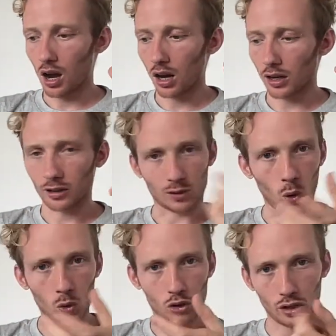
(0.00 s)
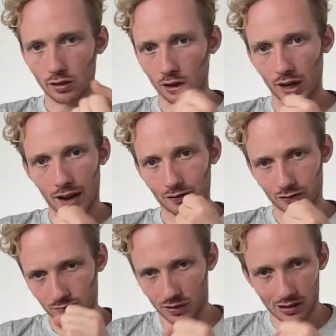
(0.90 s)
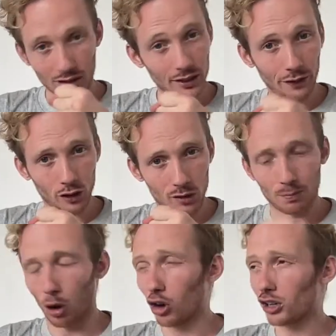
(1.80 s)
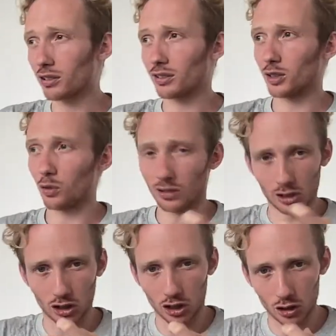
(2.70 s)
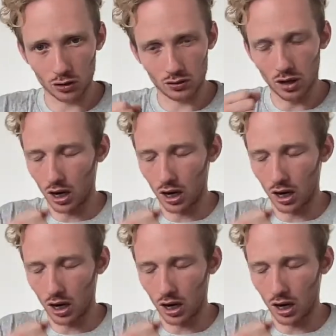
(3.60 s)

because old trees are going to have stiffer barks, sturdier